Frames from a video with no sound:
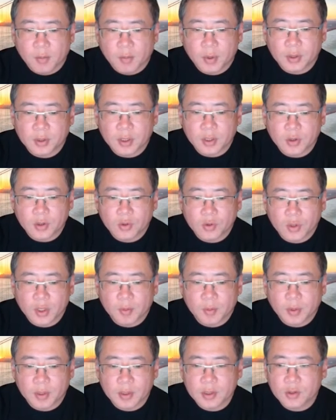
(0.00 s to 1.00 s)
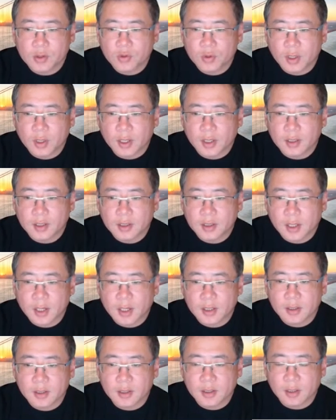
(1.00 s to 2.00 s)
person two and person three are
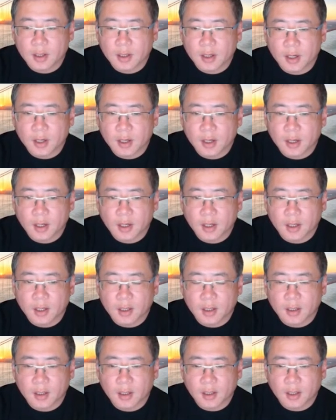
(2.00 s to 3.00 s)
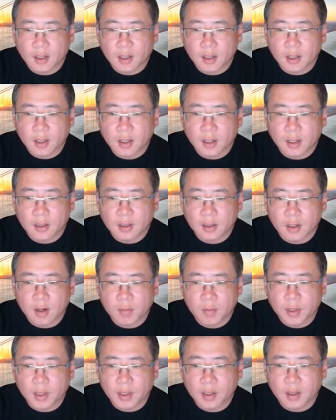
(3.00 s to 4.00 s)
discussing her
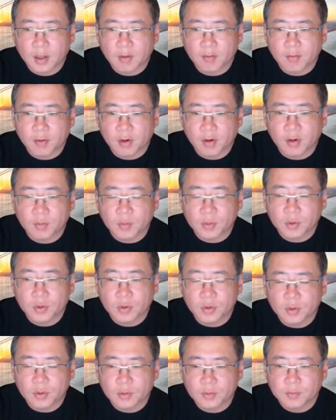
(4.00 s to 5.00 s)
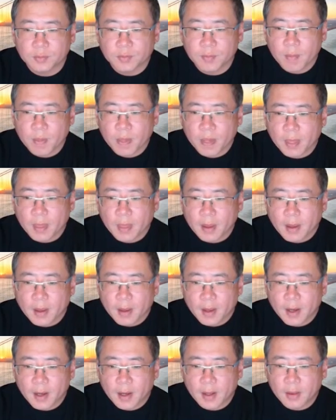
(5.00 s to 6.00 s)
topic in forum two.
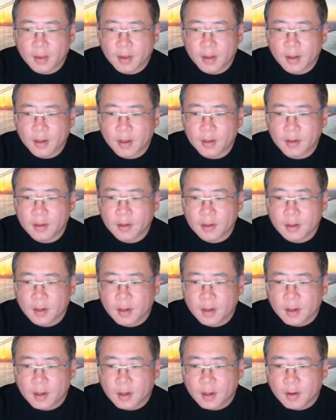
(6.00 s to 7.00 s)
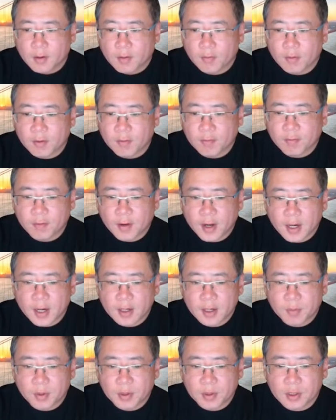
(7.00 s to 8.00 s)
And then we
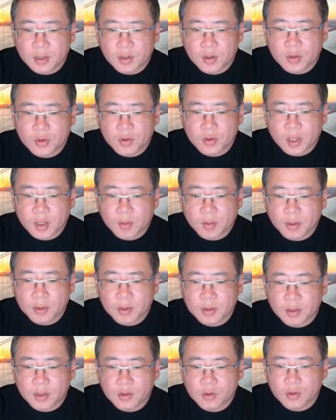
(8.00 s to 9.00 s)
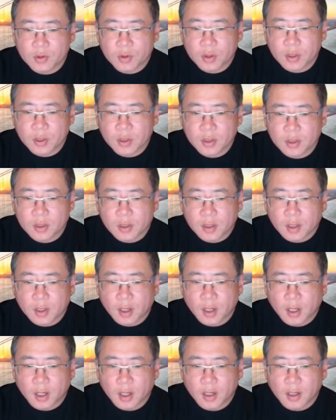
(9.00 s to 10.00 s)
find person two and person three
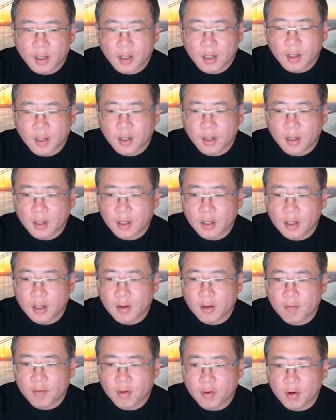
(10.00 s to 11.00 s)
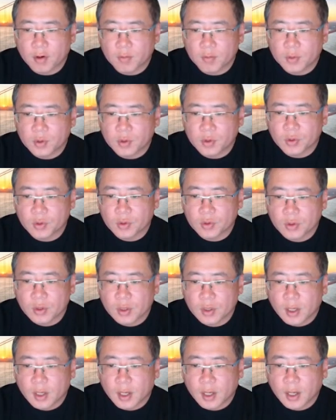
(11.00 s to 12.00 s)
in forum two,
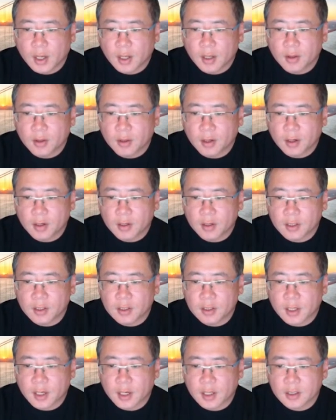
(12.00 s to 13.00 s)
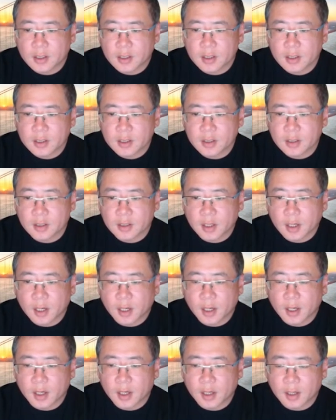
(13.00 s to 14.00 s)
and their discussions
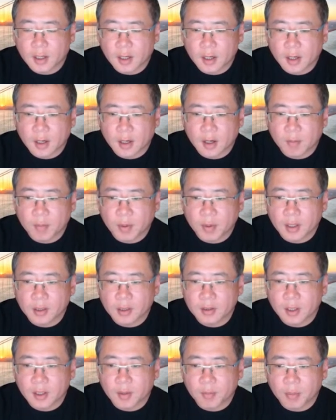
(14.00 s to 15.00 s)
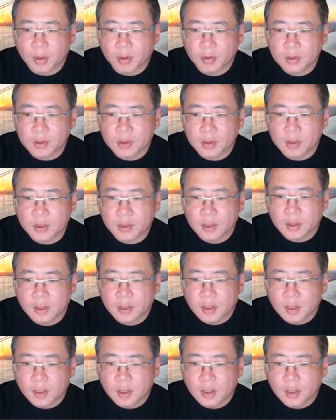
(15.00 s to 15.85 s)
about a post.